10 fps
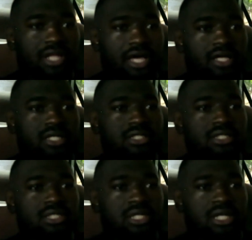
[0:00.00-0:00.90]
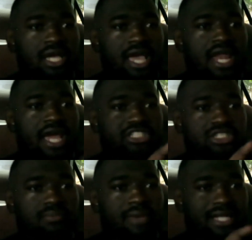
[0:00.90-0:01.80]
leg, and I
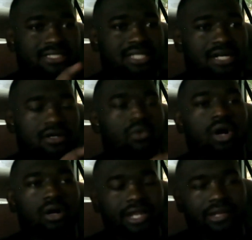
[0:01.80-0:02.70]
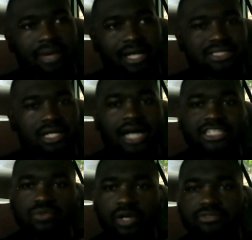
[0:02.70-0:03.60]
just maxed out. Well, I didn't max out. I
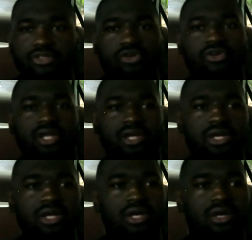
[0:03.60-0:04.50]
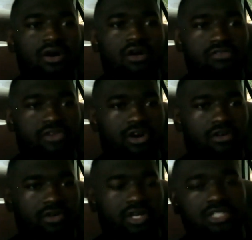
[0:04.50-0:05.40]
just went up to 30 over and
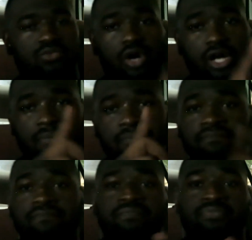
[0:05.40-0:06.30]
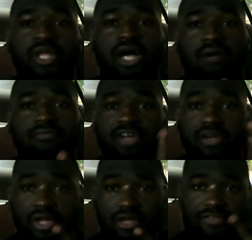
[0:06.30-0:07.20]
over because one, I'm
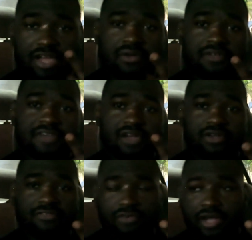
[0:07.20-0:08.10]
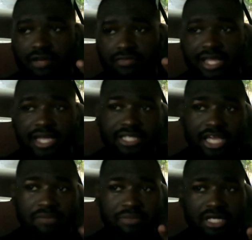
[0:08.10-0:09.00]
very, very, very afraid of leg
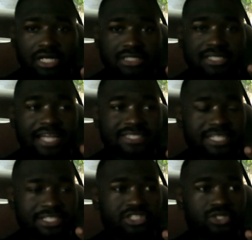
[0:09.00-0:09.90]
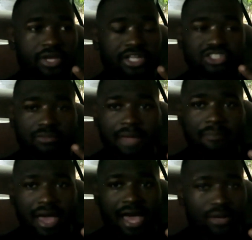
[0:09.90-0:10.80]
day because I tend to injure my
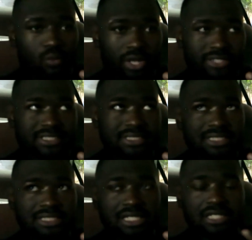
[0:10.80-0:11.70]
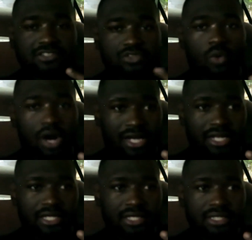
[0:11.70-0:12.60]
back with
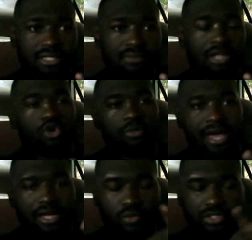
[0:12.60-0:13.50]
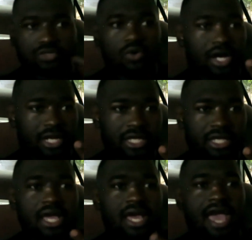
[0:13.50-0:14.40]
squatting, my lower back with
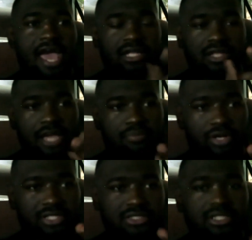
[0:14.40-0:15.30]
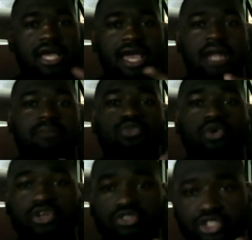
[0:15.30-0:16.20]
squatting and leg press. And I'm
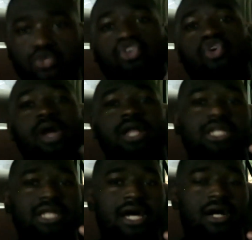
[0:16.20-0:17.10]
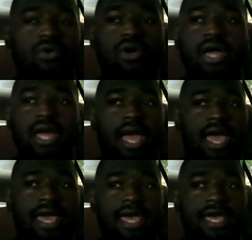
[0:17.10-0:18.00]
doing those two correctly now.
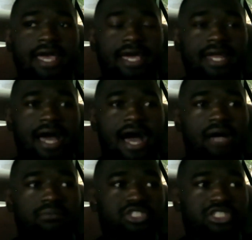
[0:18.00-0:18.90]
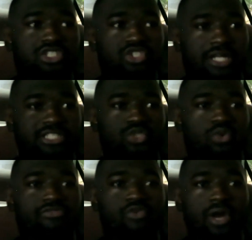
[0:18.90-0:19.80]
And I'm just trying to
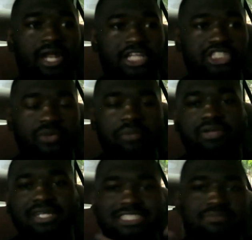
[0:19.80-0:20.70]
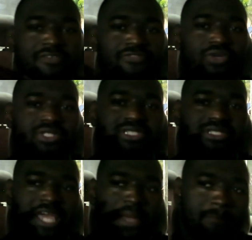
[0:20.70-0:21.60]
avoid injury. Plus, it's my first
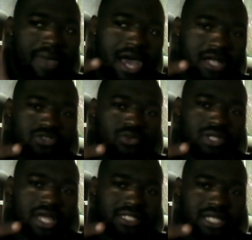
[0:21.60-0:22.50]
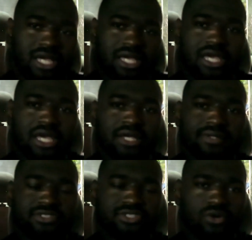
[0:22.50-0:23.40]
day back doing leg day.
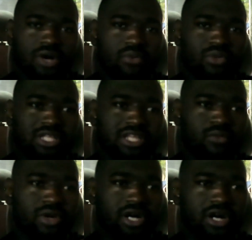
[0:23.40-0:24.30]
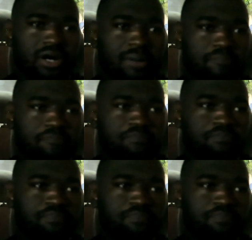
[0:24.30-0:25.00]
So I really didn't want to um,